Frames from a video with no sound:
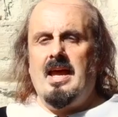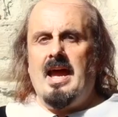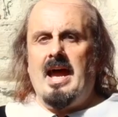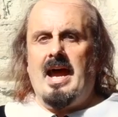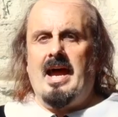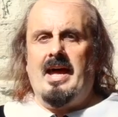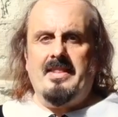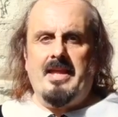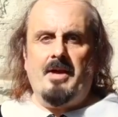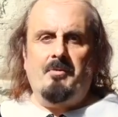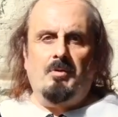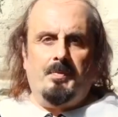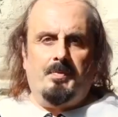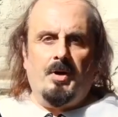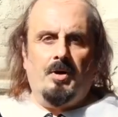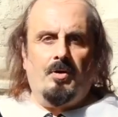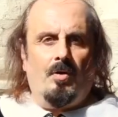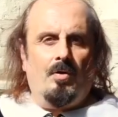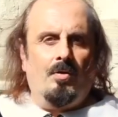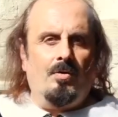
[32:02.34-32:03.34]
And they would
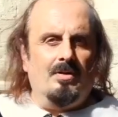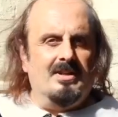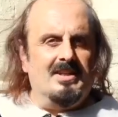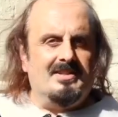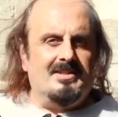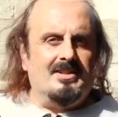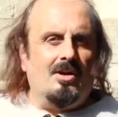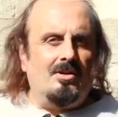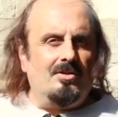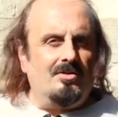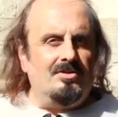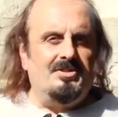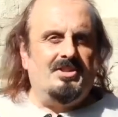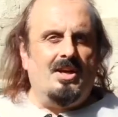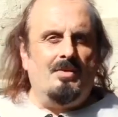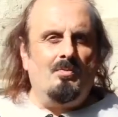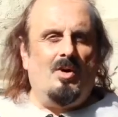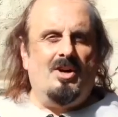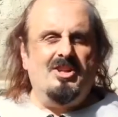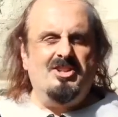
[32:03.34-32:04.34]
put all the skulls
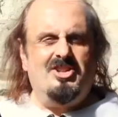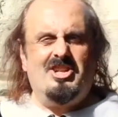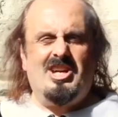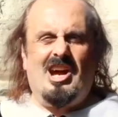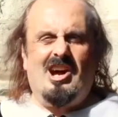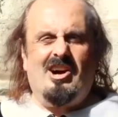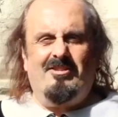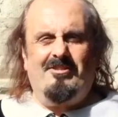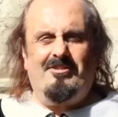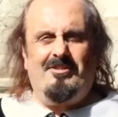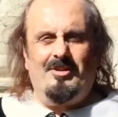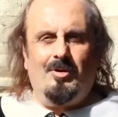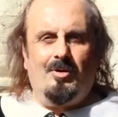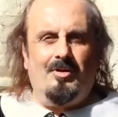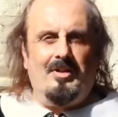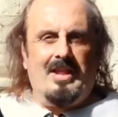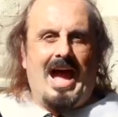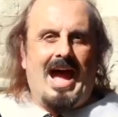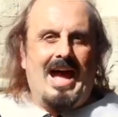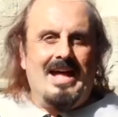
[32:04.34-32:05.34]
on one shelf and
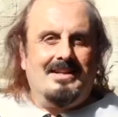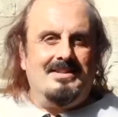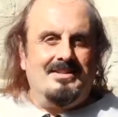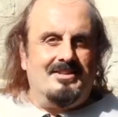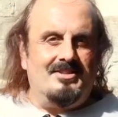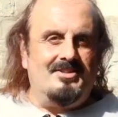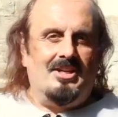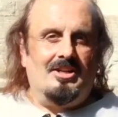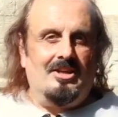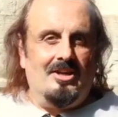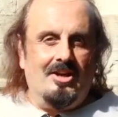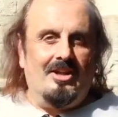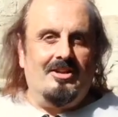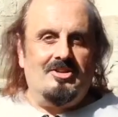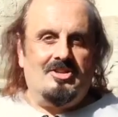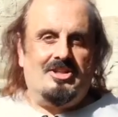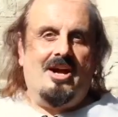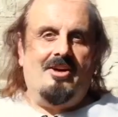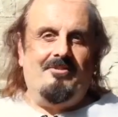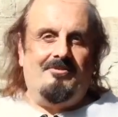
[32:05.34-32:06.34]
all the hands on
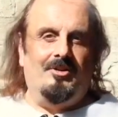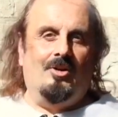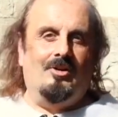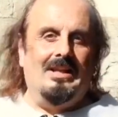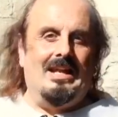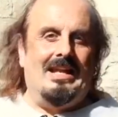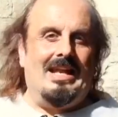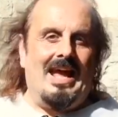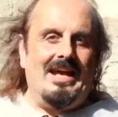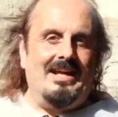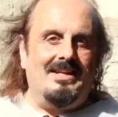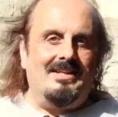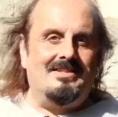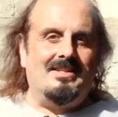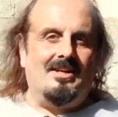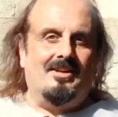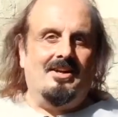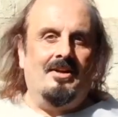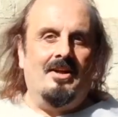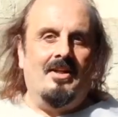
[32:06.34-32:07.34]
another shelf and all the
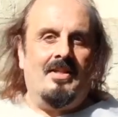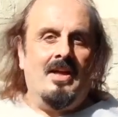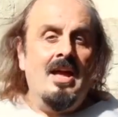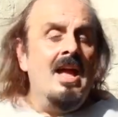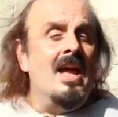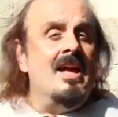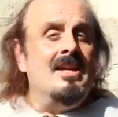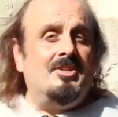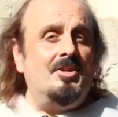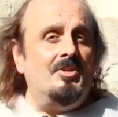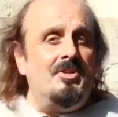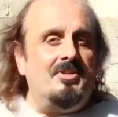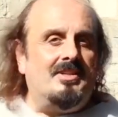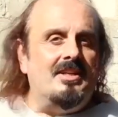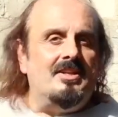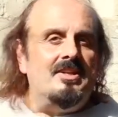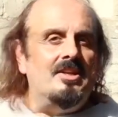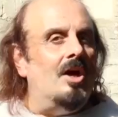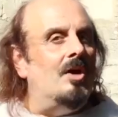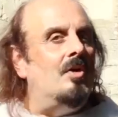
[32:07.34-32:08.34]
legs on another. So you
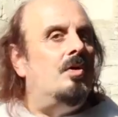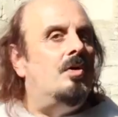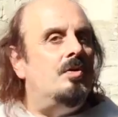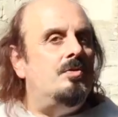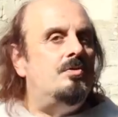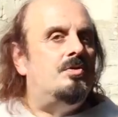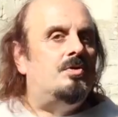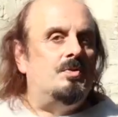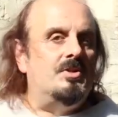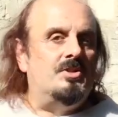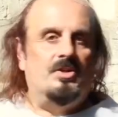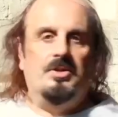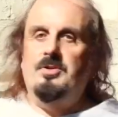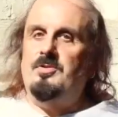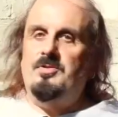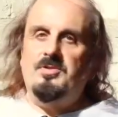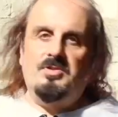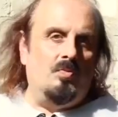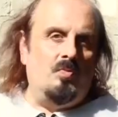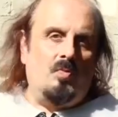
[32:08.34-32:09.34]
didn't know whose was
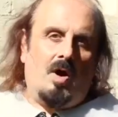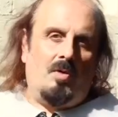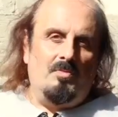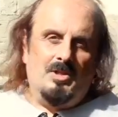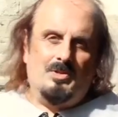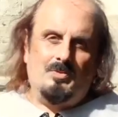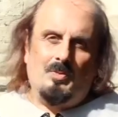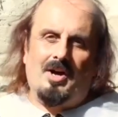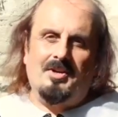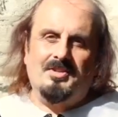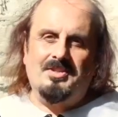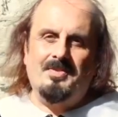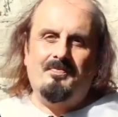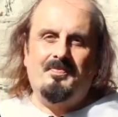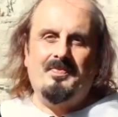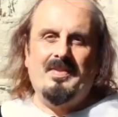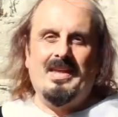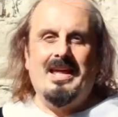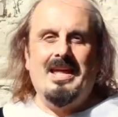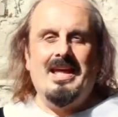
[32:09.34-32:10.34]
whose and what was what.
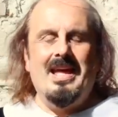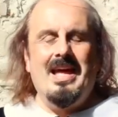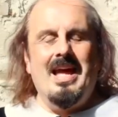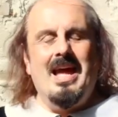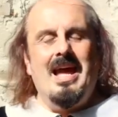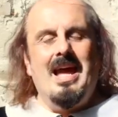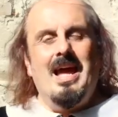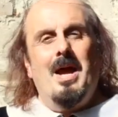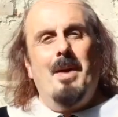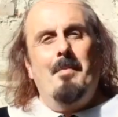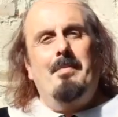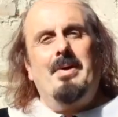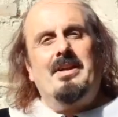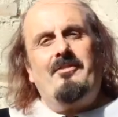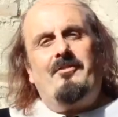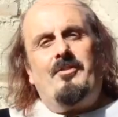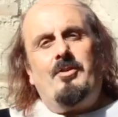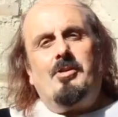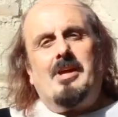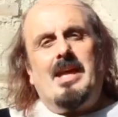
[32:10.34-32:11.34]
But
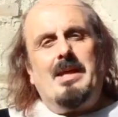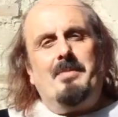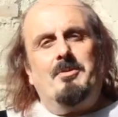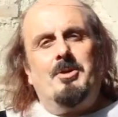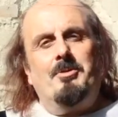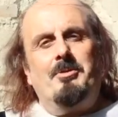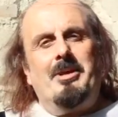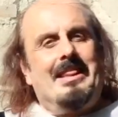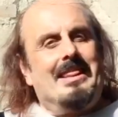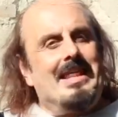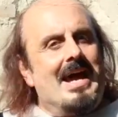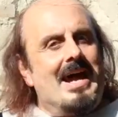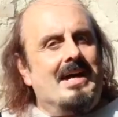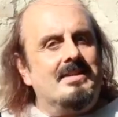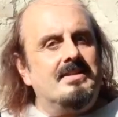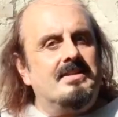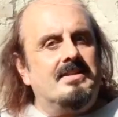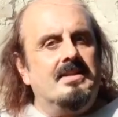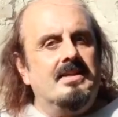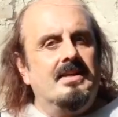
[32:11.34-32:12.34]
if you keep doing
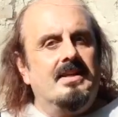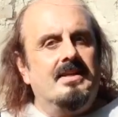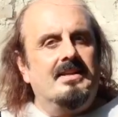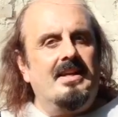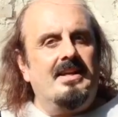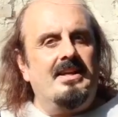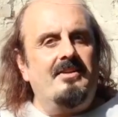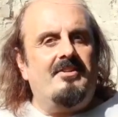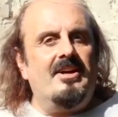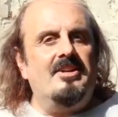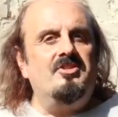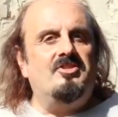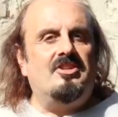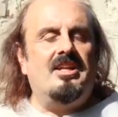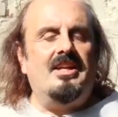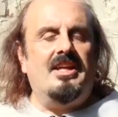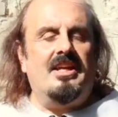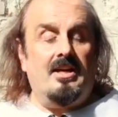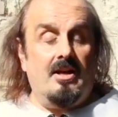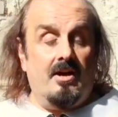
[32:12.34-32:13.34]
that, then
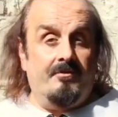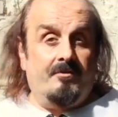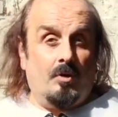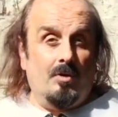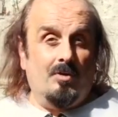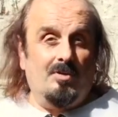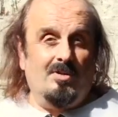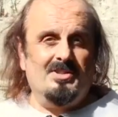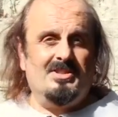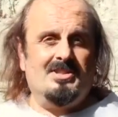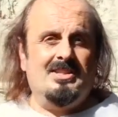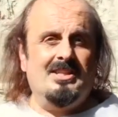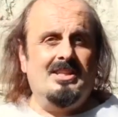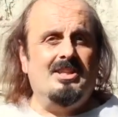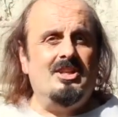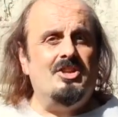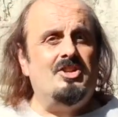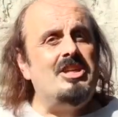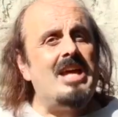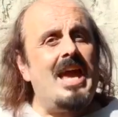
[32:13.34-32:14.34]
eventually, of course,
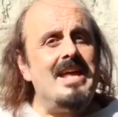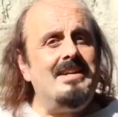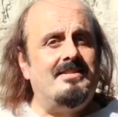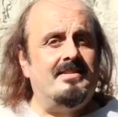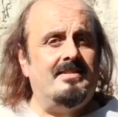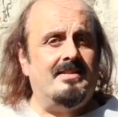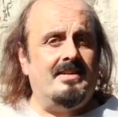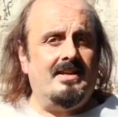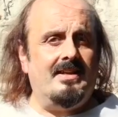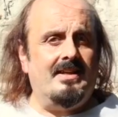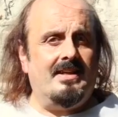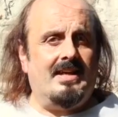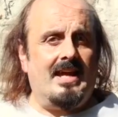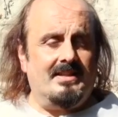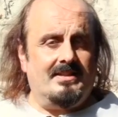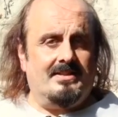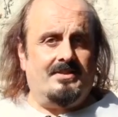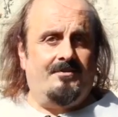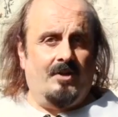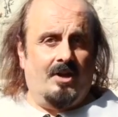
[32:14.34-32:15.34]
the shed
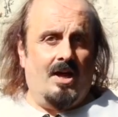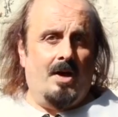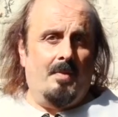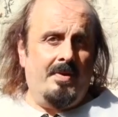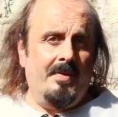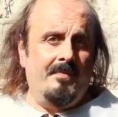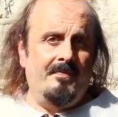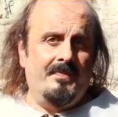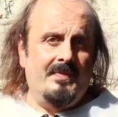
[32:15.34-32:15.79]
gets full up